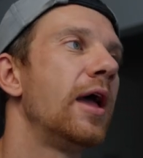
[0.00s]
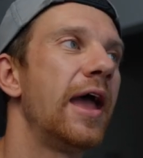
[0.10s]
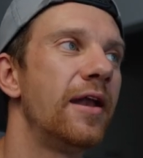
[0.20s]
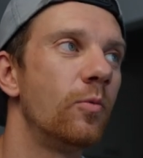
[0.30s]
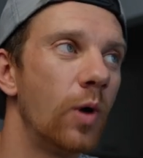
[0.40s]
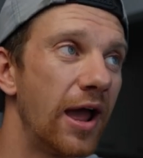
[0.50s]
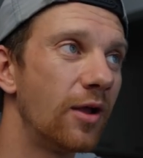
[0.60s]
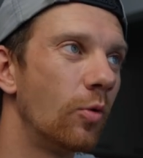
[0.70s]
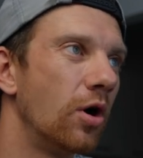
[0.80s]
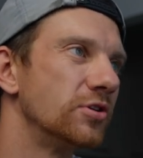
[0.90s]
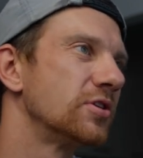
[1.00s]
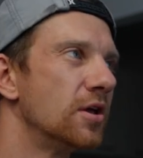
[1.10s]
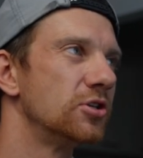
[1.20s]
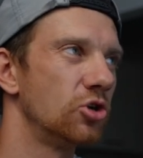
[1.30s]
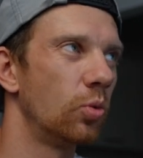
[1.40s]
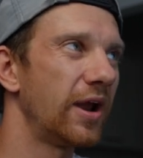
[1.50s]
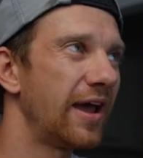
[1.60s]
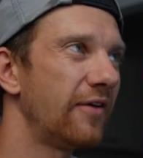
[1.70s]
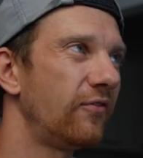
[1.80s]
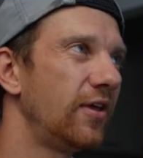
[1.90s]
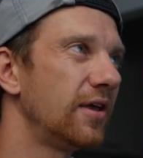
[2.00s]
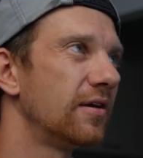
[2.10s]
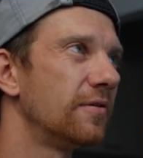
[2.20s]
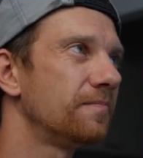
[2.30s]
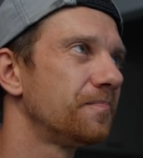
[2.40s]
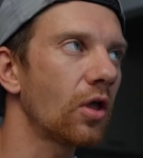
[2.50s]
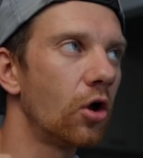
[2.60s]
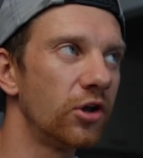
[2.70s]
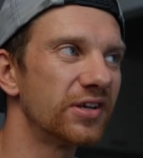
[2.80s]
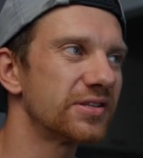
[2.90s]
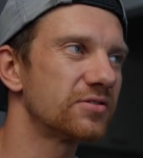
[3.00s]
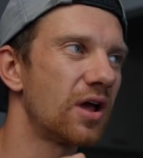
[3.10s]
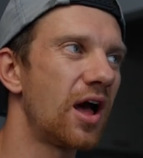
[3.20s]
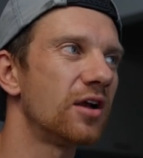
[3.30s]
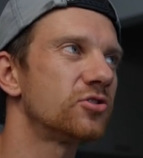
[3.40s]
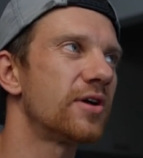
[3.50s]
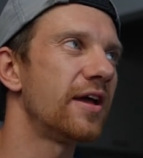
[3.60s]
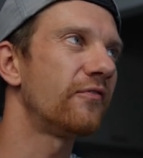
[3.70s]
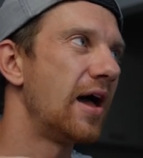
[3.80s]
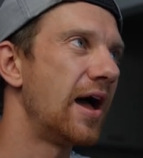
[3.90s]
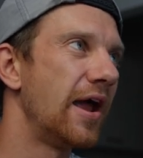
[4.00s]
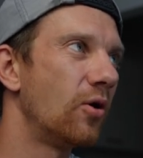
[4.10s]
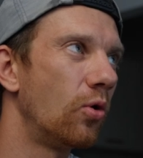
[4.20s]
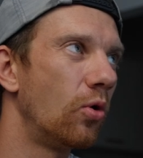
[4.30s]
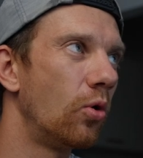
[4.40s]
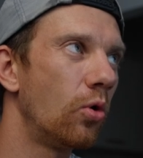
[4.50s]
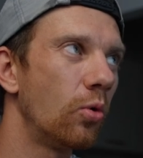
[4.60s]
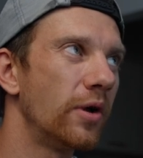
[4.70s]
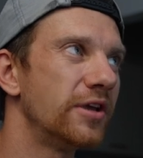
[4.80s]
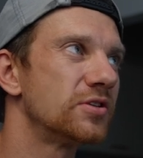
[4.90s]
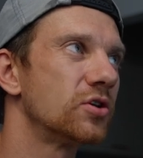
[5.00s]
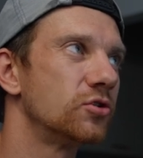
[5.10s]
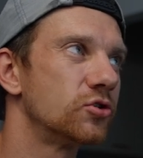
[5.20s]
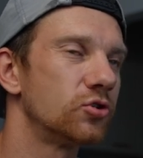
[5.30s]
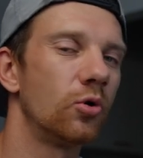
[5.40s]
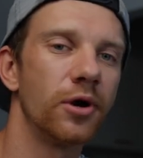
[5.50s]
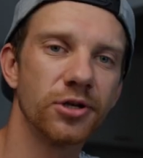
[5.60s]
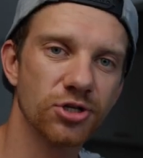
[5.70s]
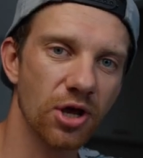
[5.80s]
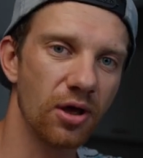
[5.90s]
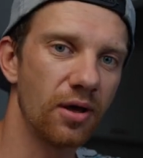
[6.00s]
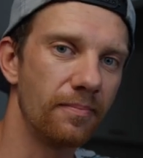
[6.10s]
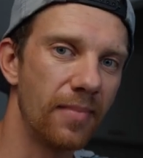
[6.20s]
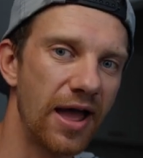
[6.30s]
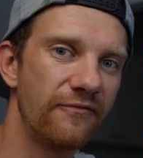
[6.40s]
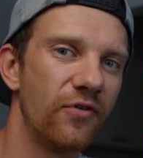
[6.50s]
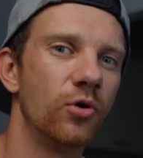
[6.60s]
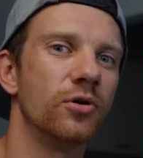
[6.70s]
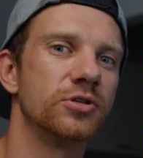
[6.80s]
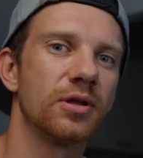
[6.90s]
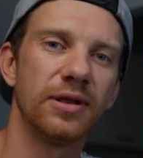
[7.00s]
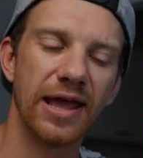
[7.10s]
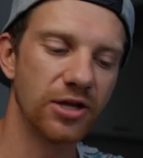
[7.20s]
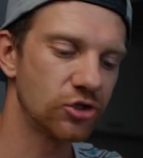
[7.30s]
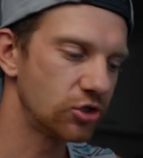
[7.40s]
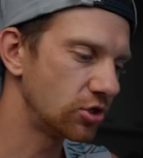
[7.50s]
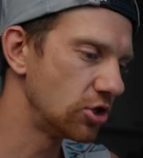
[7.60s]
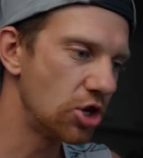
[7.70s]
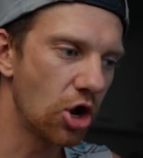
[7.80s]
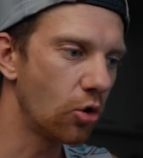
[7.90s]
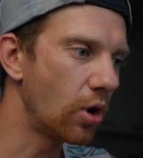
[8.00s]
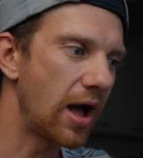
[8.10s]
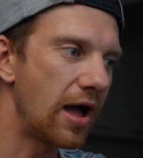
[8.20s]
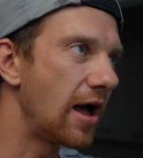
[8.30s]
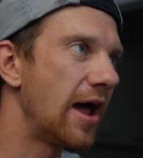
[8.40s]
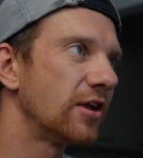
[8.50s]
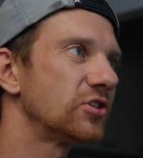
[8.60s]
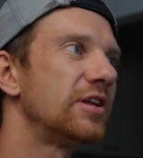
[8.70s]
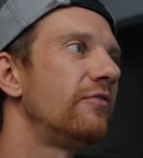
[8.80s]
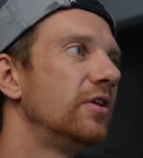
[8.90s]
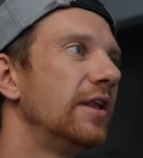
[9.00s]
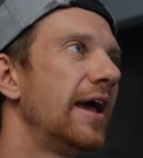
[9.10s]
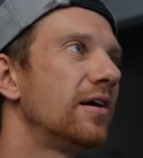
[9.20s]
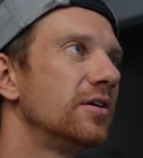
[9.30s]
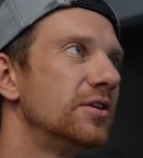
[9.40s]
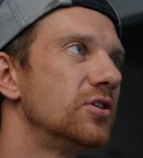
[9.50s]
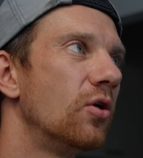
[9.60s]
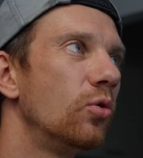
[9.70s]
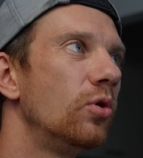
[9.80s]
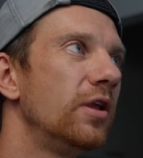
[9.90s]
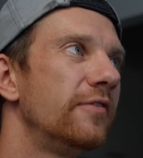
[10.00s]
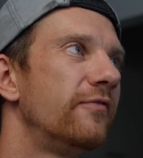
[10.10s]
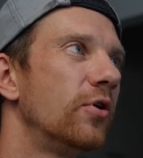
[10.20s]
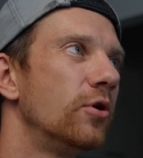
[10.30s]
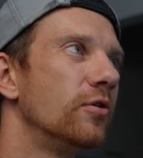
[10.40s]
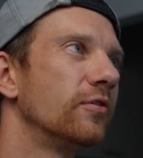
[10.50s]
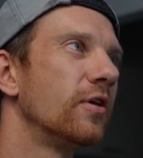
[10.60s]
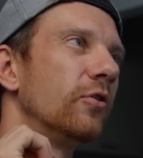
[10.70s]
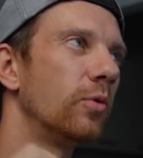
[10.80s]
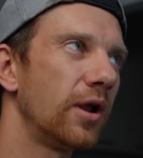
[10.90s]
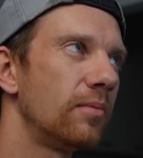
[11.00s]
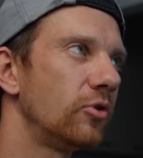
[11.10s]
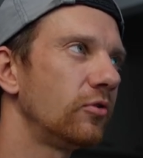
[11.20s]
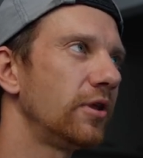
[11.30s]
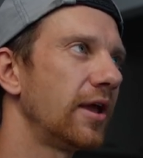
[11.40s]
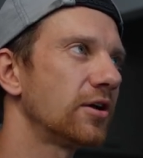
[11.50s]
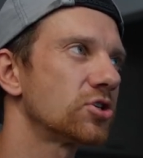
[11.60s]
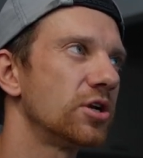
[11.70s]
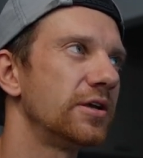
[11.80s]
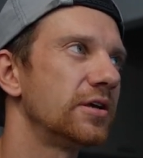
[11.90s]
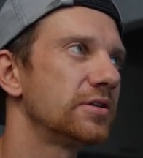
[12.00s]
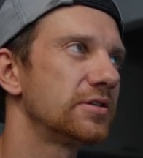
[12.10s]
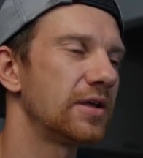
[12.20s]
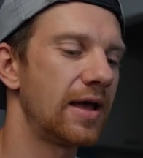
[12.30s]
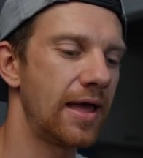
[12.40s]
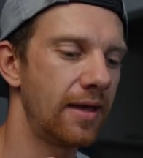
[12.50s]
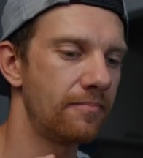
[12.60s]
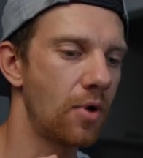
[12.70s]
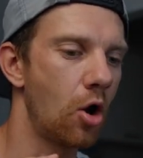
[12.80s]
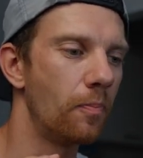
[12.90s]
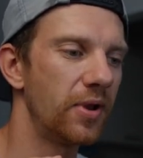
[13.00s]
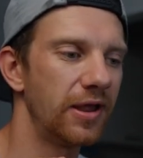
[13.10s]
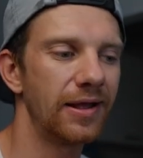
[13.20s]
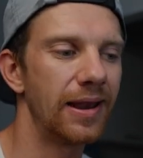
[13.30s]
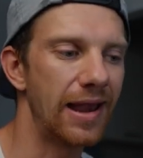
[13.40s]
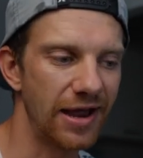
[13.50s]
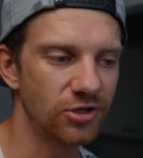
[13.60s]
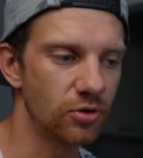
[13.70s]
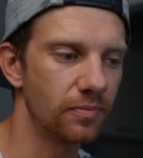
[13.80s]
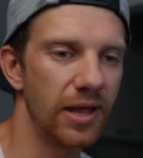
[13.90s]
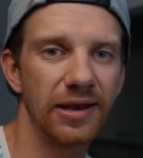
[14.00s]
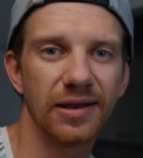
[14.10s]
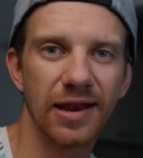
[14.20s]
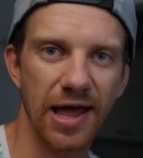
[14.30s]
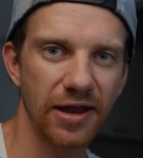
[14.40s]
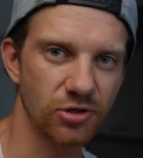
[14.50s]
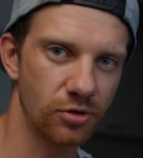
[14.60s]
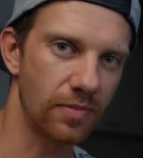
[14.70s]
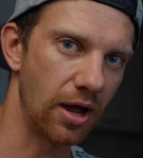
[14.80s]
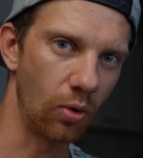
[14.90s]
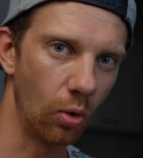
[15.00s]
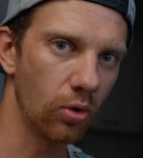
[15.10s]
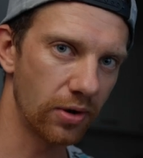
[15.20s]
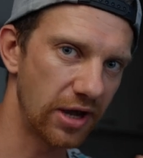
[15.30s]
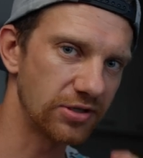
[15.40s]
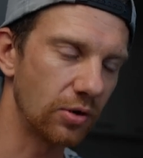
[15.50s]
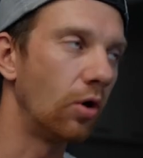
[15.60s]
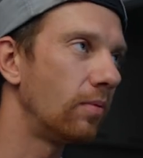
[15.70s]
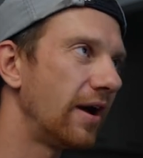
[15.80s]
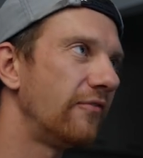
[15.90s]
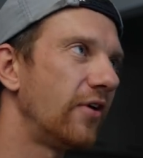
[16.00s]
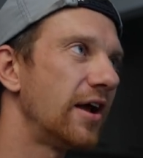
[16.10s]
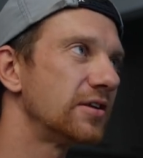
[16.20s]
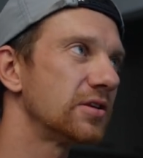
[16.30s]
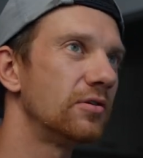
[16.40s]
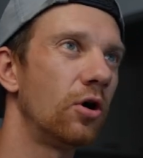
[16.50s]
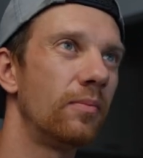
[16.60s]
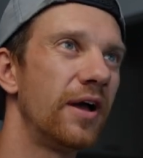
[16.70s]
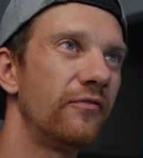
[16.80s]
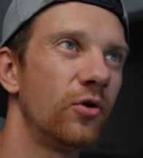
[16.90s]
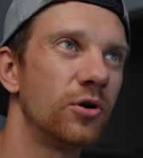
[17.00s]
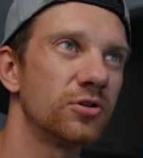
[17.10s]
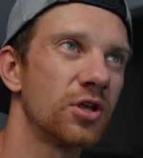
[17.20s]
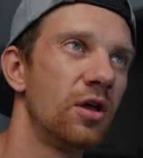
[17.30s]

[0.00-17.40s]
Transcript: and where it was. So what I have here on this hard drive, I always storage my photos. There is no other stuff in there, it's only photos. So what I'm doing actually is I'm opening Lightroom, and in Lightroom I organize all my files and all my photos,